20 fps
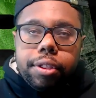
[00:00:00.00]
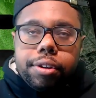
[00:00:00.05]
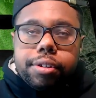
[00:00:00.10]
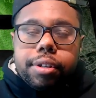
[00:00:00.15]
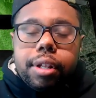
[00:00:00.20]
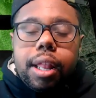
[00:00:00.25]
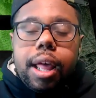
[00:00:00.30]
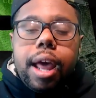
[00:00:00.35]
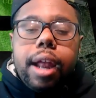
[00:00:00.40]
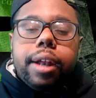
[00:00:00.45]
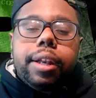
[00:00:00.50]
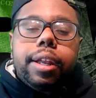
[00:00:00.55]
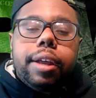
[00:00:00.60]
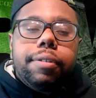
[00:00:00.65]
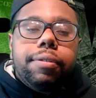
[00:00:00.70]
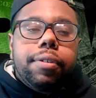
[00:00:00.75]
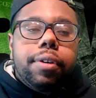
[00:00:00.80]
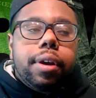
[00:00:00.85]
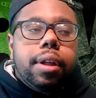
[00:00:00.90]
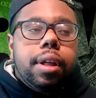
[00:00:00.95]
There's a lot of
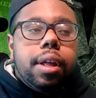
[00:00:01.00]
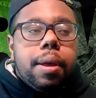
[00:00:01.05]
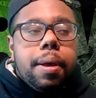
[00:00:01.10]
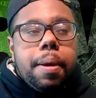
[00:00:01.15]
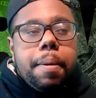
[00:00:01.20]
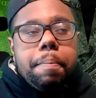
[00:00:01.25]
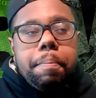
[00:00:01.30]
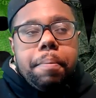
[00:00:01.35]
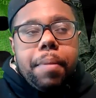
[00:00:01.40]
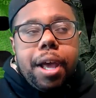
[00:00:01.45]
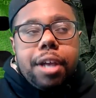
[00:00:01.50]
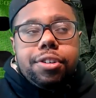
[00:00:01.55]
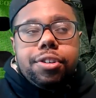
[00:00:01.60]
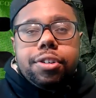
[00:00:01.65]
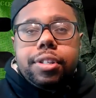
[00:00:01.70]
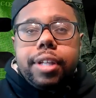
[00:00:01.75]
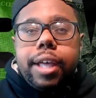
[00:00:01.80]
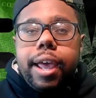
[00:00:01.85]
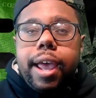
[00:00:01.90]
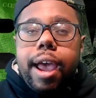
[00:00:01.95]
different
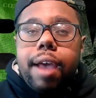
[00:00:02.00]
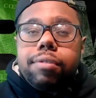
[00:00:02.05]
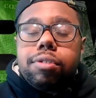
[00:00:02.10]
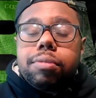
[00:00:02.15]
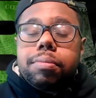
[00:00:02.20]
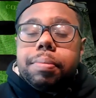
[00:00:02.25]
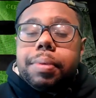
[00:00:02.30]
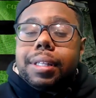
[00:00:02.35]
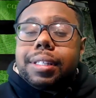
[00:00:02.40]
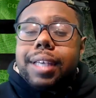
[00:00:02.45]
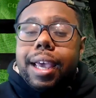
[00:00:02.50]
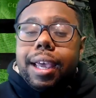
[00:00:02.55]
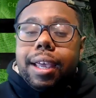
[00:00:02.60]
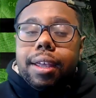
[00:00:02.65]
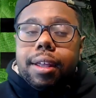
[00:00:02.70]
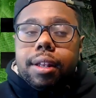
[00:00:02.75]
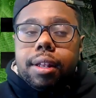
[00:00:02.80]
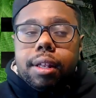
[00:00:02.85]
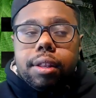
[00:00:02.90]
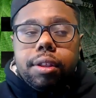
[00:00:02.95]
measures that have to be
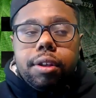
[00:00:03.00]
taken.